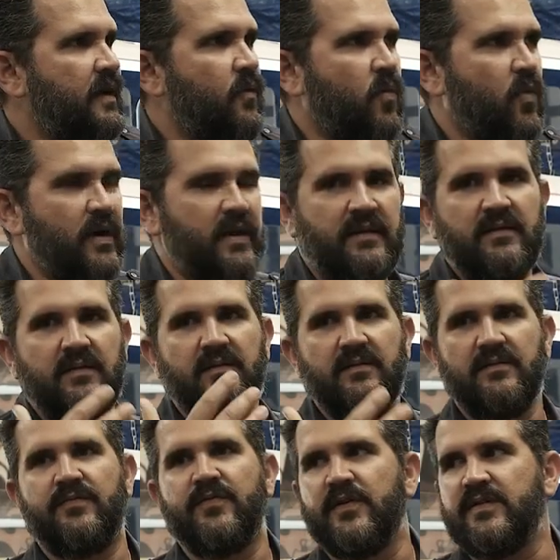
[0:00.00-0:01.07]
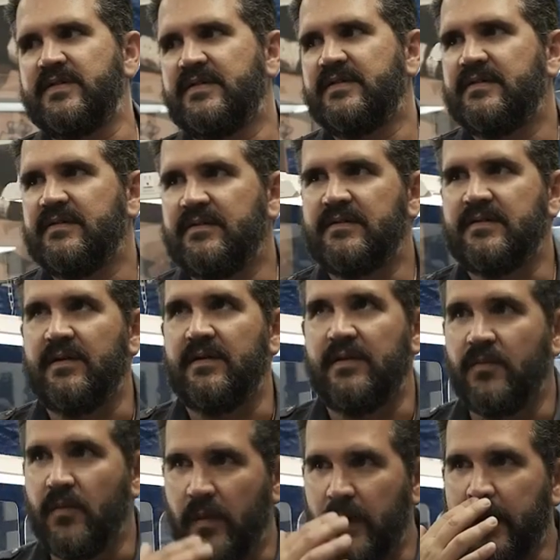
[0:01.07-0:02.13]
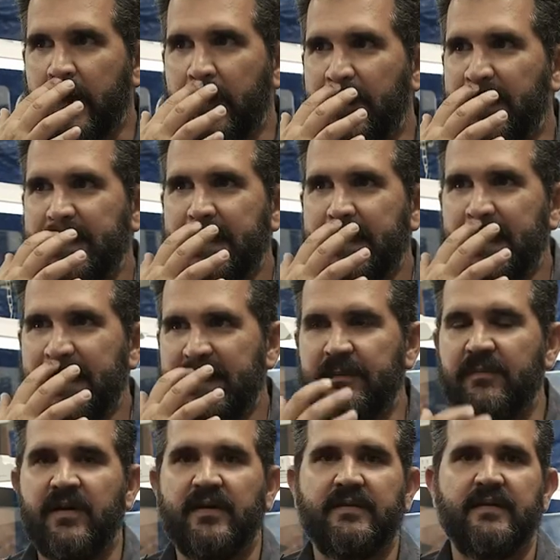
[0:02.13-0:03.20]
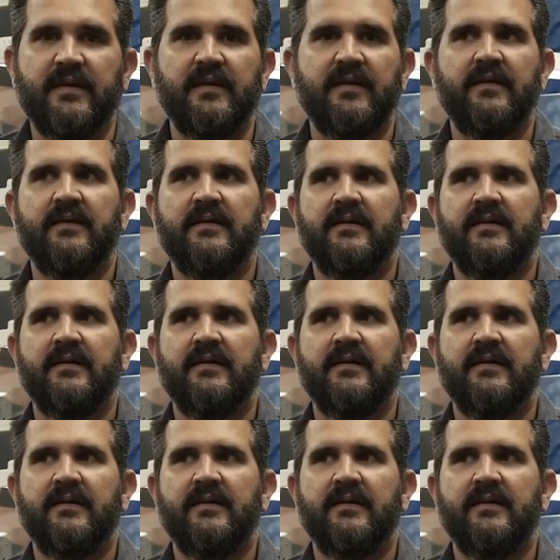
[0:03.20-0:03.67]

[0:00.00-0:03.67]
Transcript: When we first started working with Titan de Bronce,